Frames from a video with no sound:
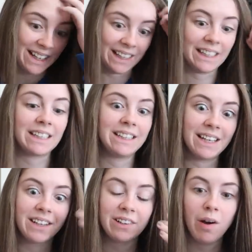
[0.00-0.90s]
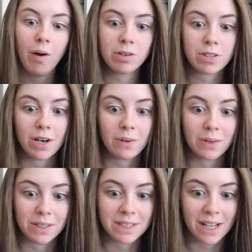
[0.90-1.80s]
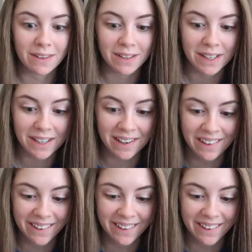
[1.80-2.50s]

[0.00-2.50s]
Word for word: I gotta like oh, try to hold it together here.